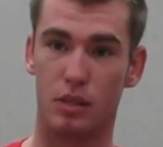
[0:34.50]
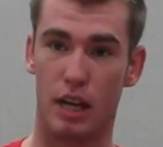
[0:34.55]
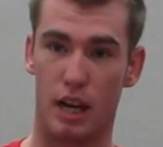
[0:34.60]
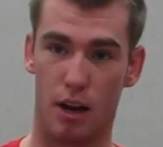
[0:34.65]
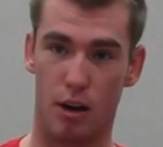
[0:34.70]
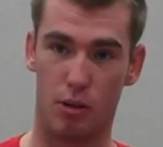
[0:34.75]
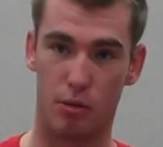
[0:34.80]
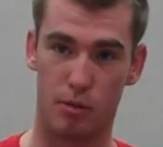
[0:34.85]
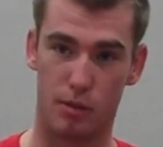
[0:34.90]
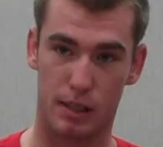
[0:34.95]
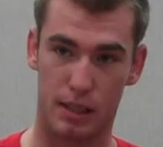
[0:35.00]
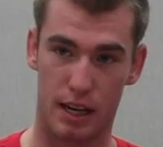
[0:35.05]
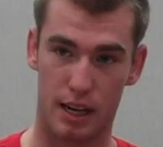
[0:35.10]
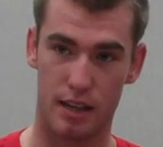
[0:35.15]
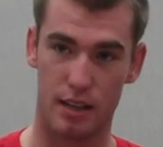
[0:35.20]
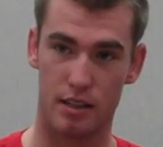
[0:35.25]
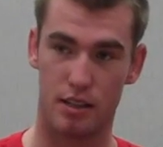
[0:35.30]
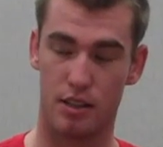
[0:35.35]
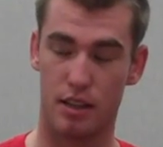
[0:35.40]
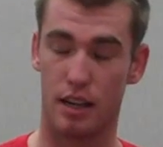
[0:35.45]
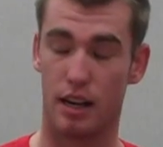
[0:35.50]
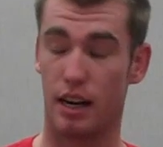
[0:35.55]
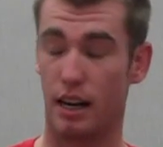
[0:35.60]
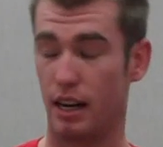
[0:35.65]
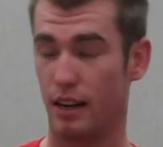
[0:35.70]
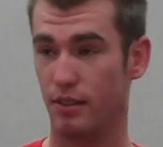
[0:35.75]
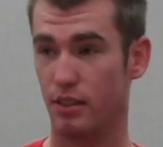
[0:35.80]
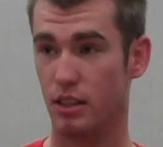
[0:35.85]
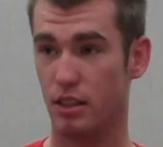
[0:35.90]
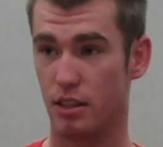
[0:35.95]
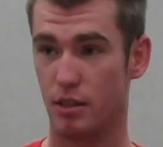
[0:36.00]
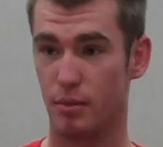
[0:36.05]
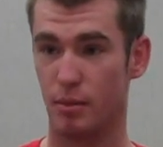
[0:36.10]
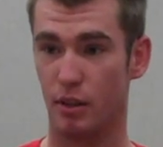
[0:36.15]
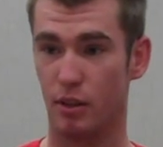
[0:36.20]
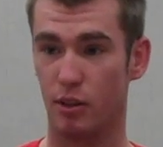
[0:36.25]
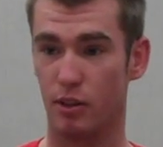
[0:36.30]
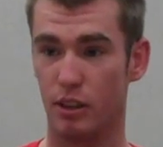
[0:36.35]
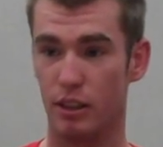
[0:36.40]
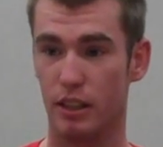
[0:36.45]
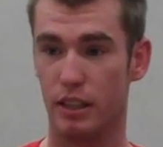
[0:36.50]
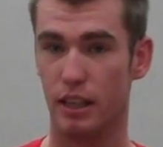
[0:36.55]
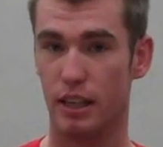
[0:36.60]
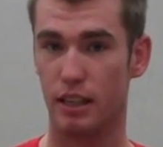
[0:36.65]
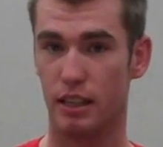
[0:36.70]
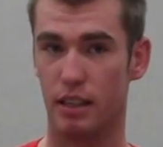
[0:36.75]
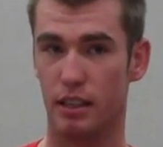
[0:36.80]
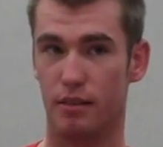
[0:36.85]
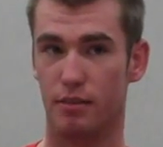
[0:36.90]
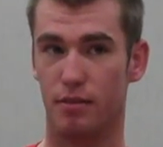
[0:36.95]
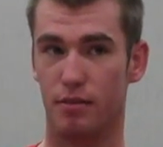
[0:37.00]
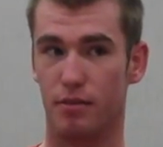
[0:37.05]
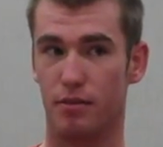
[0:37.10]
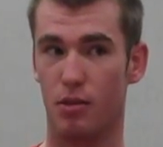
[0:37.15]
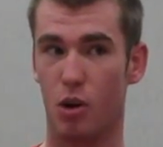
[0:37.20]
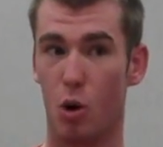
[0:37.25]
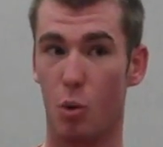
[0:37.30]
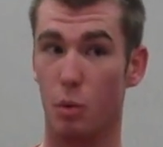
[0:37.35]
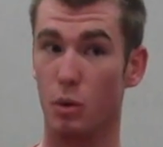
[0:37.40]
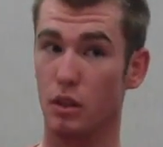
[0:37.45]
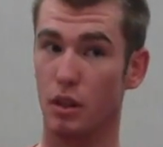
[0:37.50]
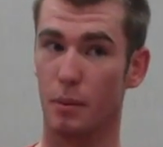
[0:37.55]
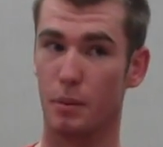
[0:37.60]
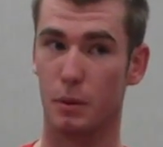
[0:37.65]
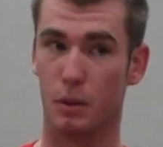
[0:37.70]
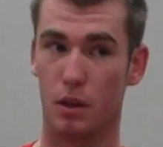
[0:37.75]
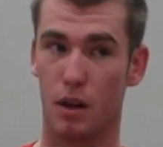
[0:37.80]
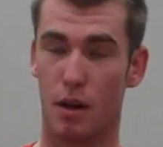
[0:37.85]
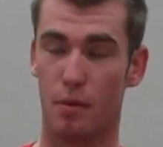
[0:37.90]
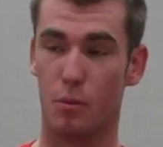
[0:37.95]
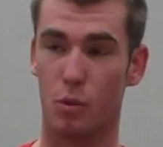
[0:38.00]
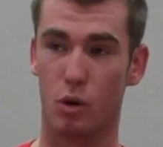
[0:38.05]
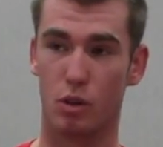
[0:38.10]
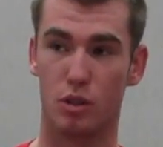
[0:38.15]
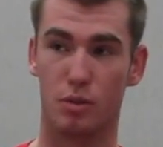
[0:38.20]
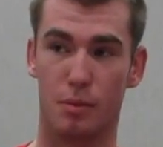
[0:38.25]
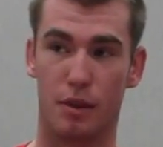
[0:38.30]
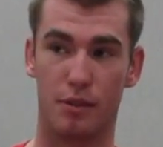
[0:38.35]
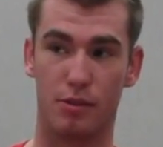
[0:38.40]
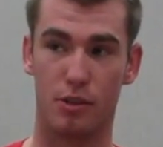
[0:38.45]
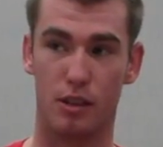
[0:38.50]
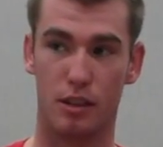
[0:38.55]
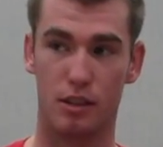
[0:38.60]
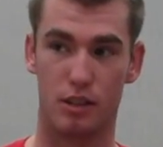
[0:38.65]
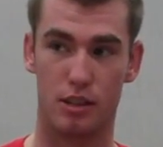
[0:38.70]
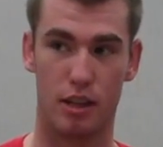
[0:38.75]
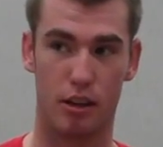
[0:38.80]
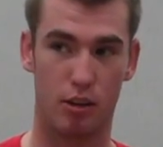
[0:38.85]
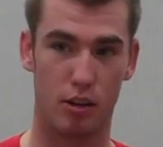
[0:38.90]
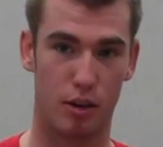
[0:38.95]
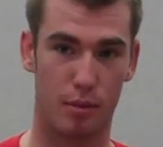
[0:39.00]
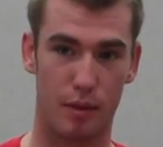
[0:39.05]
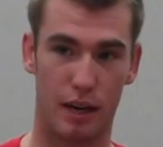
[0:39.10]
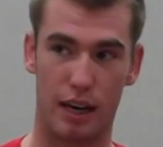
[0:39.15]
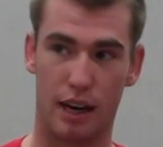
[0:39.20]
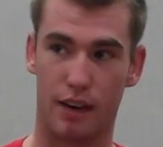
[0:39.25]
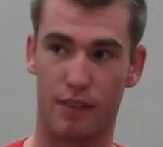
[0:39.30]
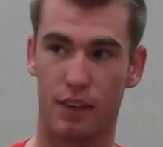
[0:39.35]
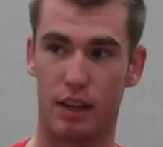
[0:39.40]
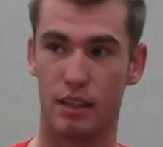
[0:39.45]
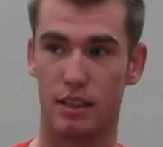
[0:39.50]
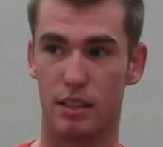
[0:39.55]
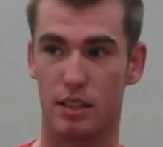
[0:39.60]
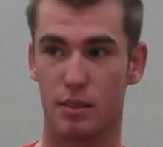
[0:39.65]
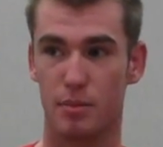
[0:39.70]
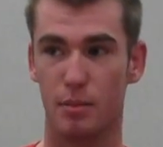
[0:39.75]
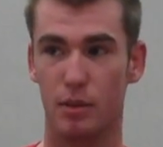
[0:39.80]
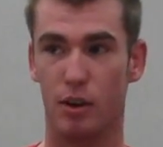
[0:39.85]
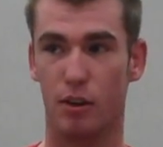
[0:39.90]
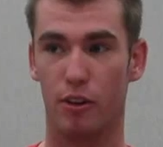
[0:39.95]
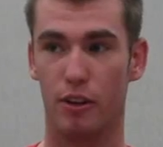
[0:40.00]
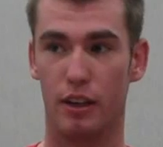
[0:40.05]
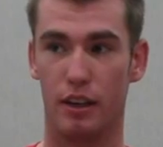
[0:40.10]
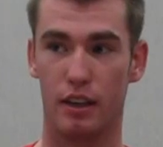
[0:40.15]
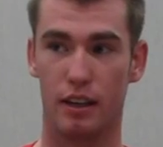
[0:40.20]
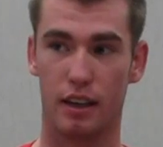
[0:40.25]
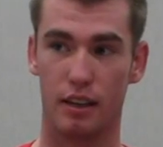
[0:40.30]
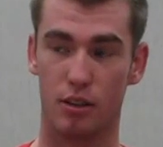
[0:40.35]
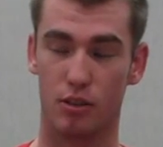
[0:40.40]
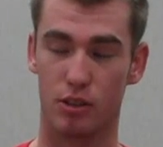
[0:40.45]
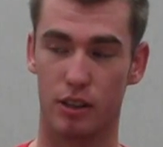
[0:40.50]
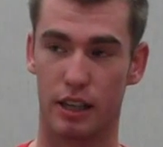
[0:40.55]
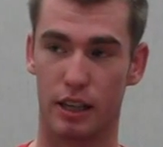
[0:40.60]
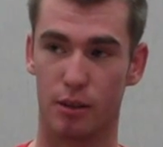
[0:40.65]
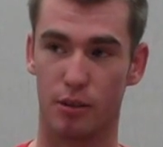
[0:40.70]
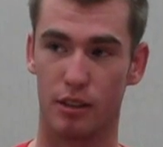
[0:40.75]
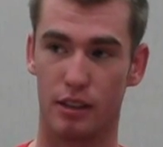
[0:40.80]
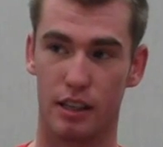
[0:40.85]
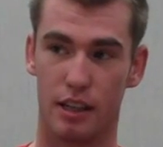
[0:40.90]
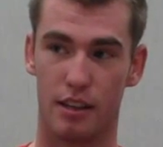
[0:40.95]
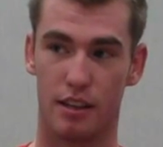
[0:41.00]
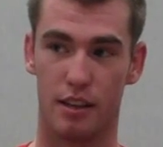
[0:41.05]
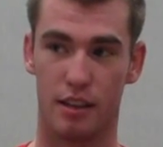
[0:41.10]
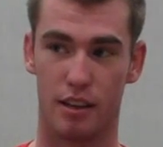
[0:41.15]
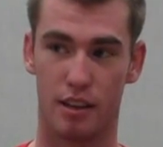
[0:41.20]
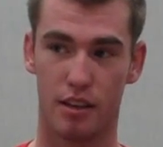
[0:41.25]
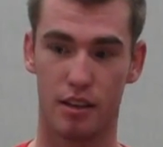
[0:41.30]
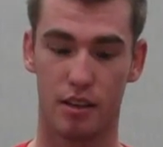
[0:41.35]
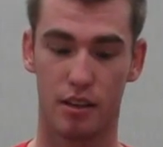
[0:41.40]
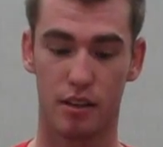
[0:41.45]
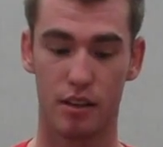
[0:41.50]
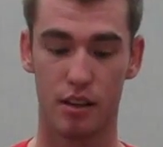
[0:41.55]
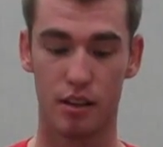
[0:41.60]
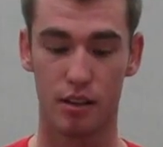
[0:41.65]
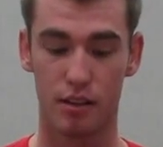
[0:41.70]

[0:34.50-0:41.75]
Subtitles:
tell kids that I have a disability. I've opened up a lot more to my friends, telling them I have that disability and I don't care what they think.